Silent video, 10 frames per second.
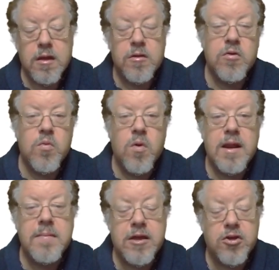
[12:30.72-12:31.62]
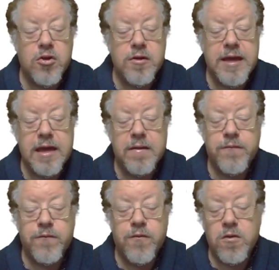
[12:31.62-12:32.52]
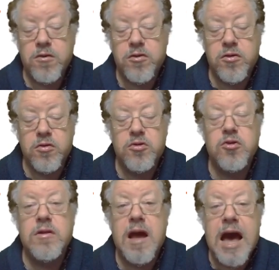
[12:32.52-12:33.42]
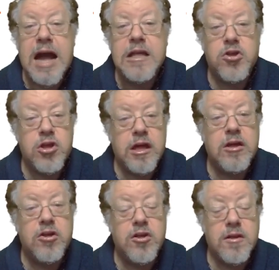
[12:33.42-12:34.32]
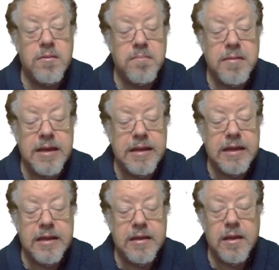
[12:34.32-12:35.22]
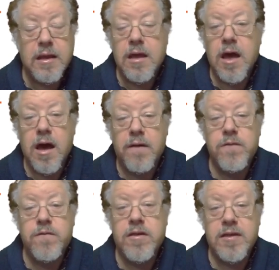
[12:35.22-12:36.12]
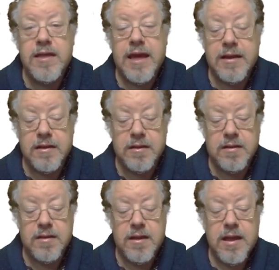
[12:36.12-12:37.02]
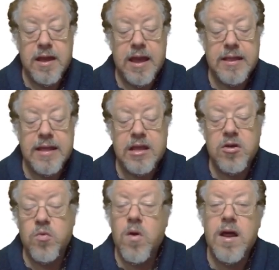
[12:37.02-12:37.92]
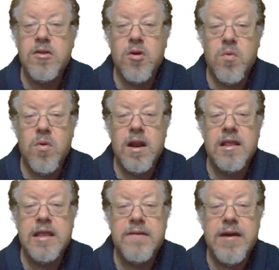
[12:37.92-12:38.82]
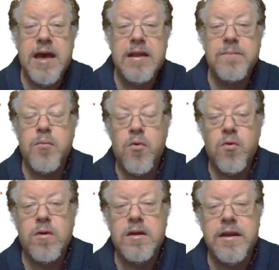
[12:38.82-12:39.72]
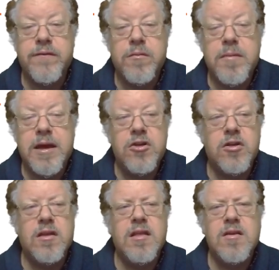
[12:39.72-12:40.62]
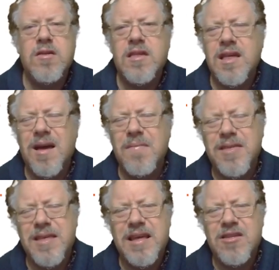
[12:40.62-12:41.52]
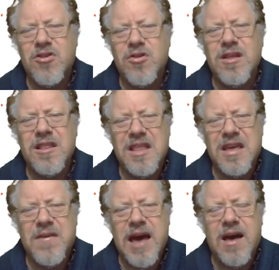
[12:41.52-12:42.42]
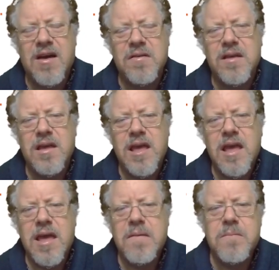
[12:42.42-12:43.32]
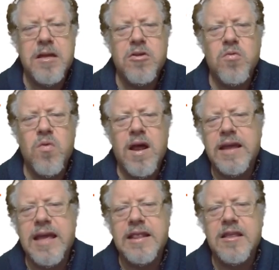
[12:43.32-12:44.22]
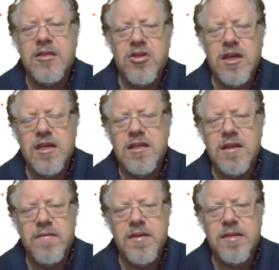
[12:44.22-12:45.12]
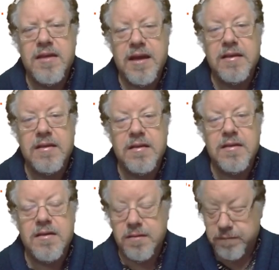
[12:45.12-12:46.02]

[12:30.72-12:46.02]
You want to make sure that first you do not change the meaning of the sentence. And then you don't want to leave out important information. There's some things you can leave out, but you want to get the gist of the sentence.